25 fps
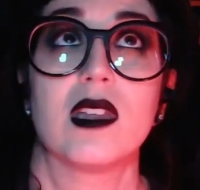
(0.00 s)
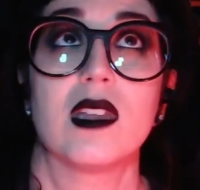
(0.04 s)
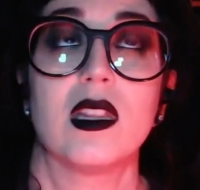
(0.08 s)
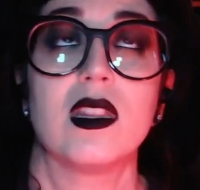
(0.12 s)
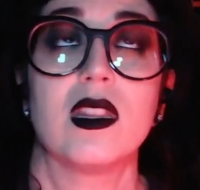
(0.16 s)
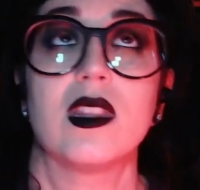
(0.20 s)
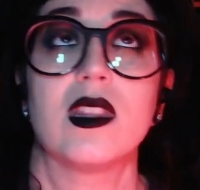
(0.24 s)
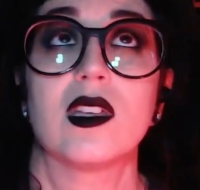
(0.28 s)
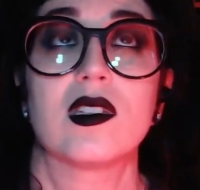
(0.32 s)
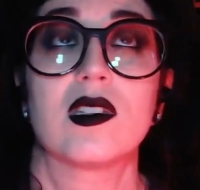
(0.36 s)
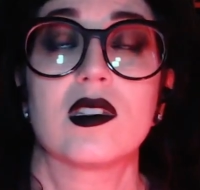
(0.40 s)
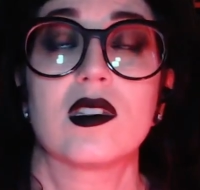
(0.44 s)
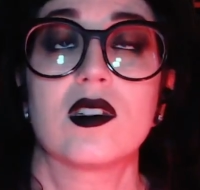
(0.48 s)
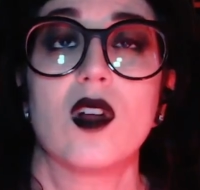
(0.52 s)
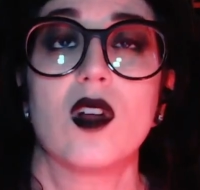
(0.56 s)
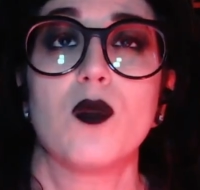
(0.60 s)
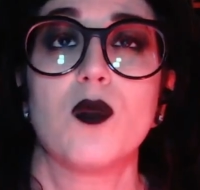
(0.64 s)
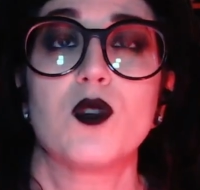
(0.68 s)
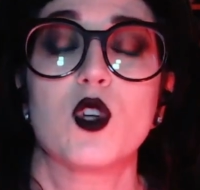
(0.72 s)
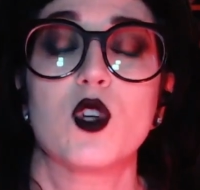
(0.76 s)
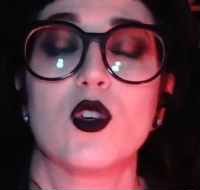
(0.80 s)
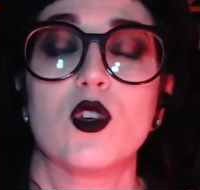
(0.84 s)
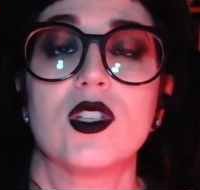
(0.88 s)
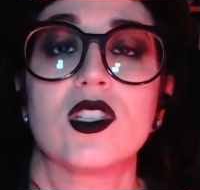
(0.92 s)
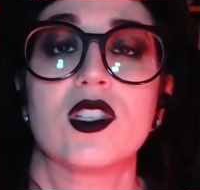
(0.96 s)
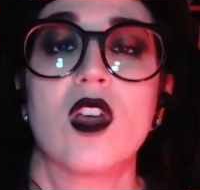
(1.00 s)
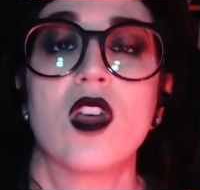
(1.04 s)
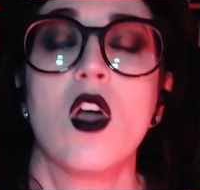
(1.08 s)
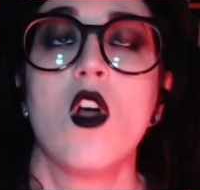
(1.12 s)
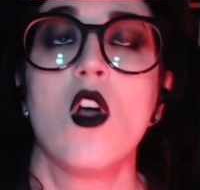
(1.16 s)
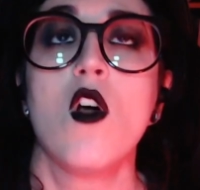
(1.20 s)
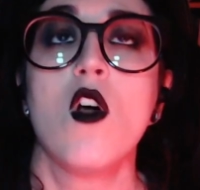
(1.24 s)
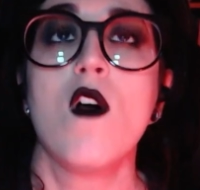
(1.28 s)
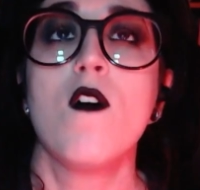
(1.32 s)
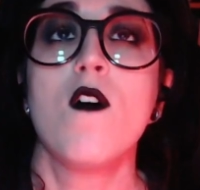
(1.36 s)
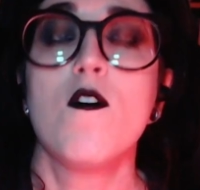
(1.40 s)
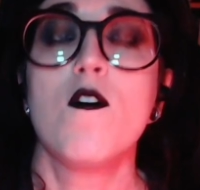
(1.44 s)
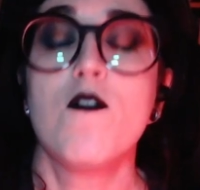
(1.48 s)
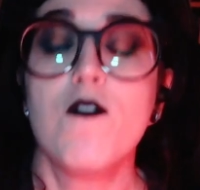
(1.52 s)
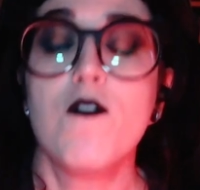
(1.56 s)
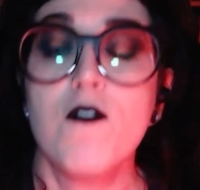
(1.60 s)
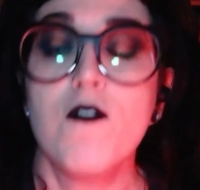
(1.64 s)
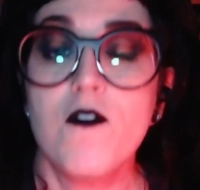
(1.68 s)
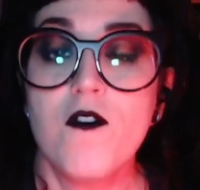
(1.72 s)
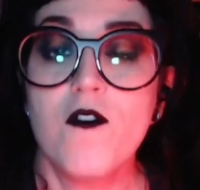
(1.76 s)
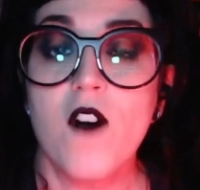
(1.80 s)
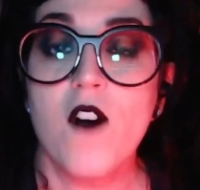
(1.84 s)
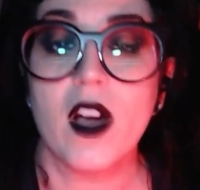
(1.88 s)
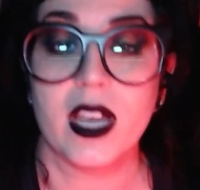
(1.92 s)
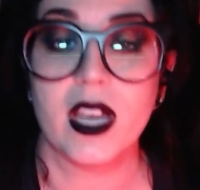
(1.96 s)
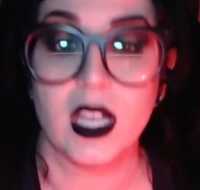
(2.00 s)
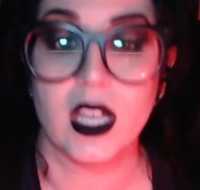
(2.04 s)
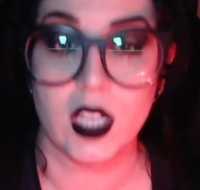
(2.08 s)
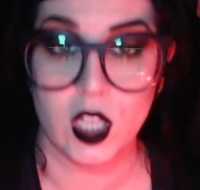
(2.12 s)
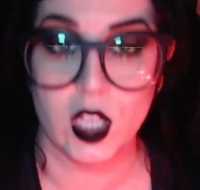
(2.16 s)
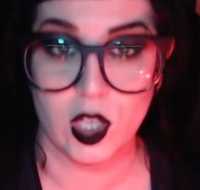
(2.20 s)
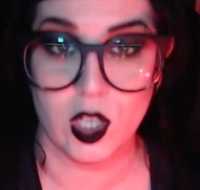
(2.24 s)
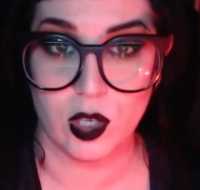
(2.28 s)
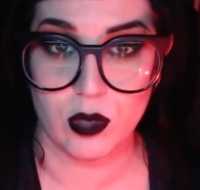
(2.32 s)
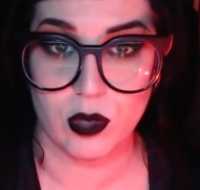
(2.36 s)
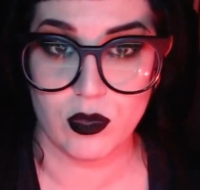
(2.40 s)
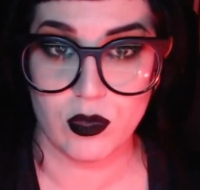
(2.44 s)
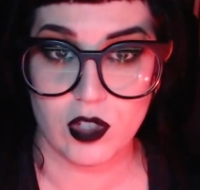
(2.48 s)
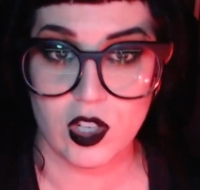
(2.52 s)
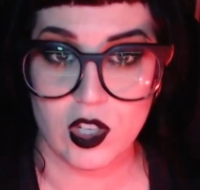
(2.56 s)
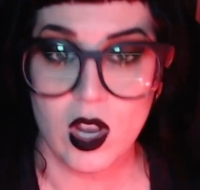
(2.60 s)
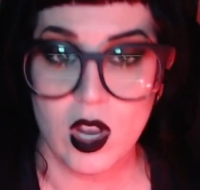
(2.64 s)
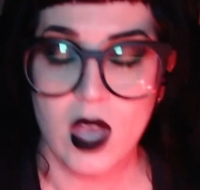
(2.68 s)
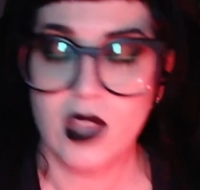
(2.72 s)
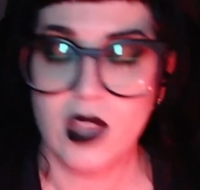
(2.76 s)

the sculpture is fucking huge.